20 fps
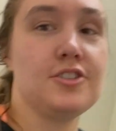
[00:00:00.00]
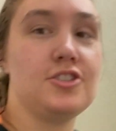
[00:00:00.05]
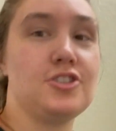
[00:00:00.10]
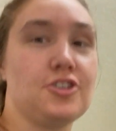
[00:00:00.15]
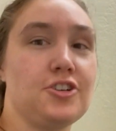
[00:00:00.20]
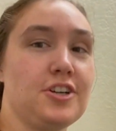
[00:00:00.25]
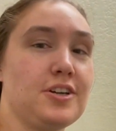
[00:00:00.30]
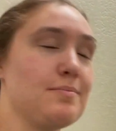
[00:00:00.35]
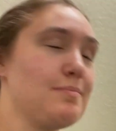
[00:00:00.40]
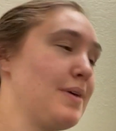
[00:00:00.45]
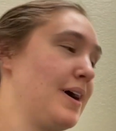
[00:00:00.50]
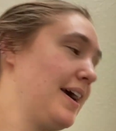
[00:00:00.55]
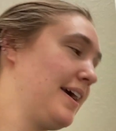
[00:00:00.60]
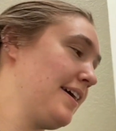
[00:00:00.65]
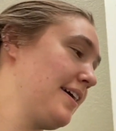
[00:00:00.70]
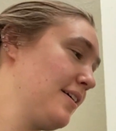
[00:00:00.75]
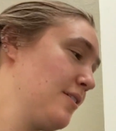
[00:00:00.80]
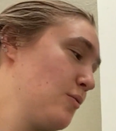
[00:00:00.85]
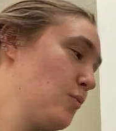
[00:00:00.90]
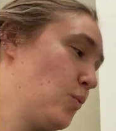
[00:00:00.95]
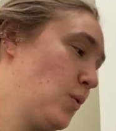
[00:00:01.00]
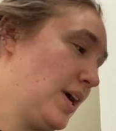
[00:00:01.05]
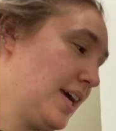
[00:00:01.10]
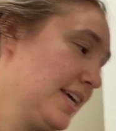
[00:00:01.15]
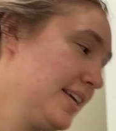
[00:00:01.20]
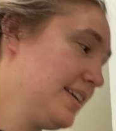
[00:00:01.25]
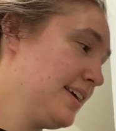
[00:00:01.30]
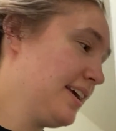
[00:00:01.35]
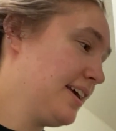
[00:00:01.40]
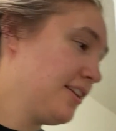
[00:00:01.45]
During my
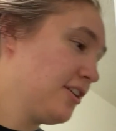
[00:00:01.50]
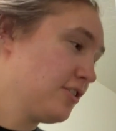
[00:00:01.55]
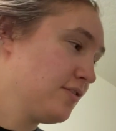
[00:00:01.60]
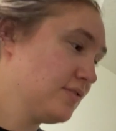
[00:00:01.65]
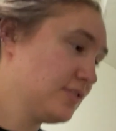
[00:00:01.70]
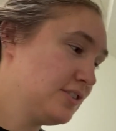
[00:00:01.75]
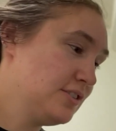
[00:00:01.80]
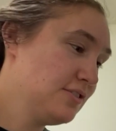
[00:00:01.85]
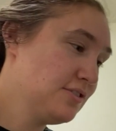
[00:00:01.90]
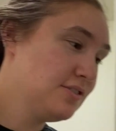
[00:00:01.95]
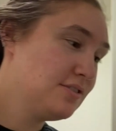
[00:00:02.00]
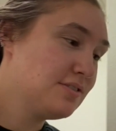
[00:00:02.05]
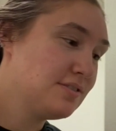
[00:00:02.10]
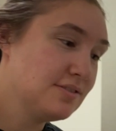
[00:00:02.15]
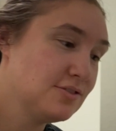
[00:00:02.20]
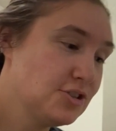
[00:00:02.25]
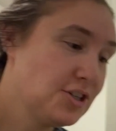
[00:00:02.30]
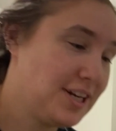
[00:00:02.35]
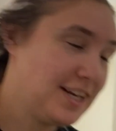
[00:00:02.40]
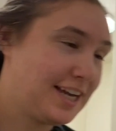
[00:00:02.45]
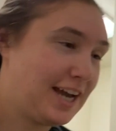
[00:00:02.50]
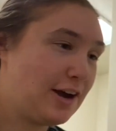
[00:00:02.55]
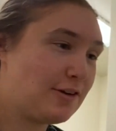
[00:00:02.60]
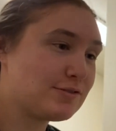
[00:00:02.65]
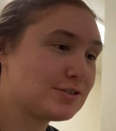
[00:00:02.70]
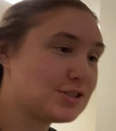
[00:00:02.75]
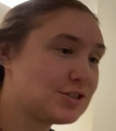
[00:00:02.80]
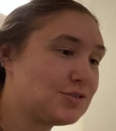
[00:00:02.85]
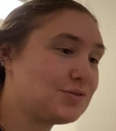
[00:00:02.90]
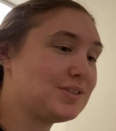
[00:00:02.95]
weight interval training I
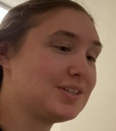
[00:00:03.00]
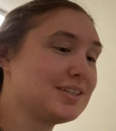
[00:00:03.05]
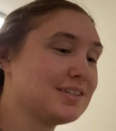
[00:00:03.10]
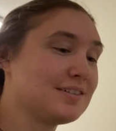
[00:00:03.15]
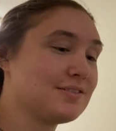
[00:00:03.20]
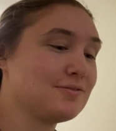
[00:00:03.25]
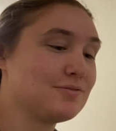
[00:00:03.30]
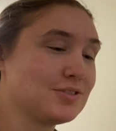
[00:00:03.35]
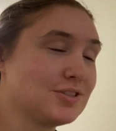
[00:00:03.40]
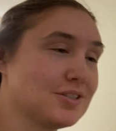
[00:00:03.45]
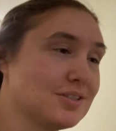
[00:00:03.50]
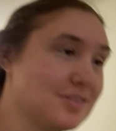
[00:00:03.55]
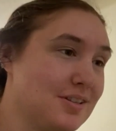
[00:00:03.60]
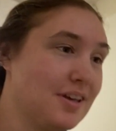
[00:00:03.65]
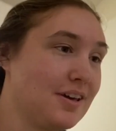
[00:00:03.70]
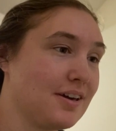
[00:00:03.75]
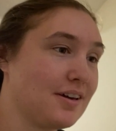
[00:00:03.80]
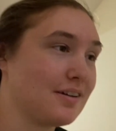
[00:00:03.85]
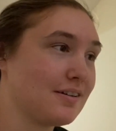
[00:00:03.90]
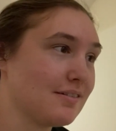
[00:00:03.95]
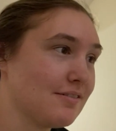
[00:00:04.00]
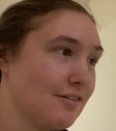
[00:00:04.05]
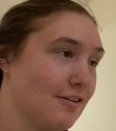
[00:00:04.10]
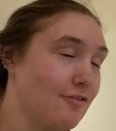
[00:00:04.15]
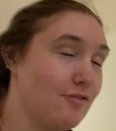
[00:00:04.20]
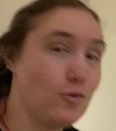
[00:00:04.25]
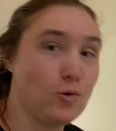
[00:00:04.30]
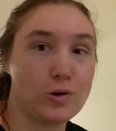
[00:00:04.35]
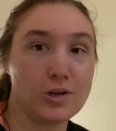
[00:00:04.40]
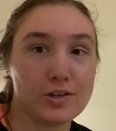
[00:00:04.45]
was doing, which is like a
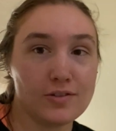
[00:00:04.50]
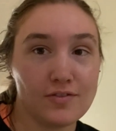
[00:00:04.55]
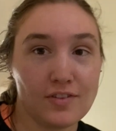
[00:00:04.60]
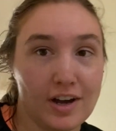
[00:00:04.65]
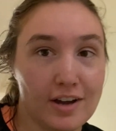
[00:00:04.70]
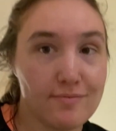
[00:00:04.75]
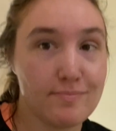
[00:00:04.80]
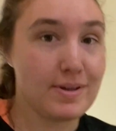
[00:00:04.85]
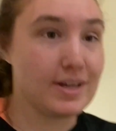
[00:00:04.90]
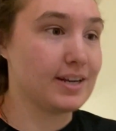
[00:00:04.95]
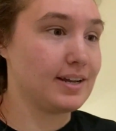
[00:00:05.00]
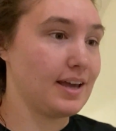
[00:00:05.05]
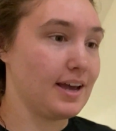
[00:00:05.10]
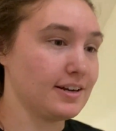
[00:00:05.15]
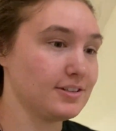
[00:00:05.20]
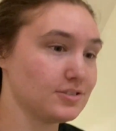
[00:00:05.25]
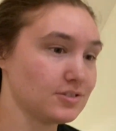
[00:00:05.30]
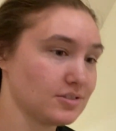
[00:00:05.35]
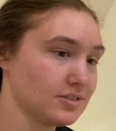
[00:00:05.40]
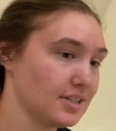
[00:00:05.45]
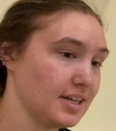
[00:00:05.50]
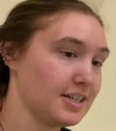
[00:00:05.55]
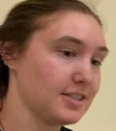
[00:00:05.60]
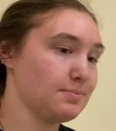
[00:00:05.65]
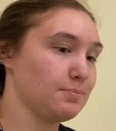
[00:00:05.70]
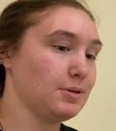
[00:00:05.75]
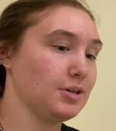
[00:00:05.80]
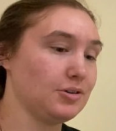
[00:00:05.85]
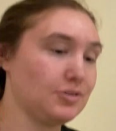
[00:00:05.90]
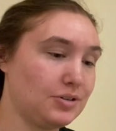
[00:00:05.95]
forty-five minute
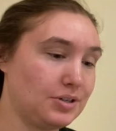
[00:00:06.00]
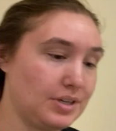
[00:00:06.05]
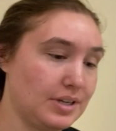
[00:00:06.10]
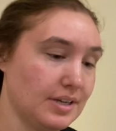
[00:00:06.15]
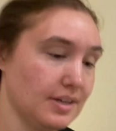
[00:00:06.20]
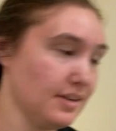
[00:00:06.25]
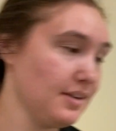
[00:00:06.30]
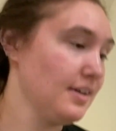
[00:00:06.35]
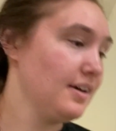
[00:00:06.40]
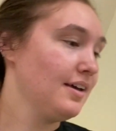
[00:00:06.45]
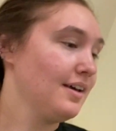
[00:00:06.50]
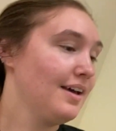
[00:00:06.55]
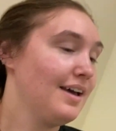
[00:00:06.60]
exercise period,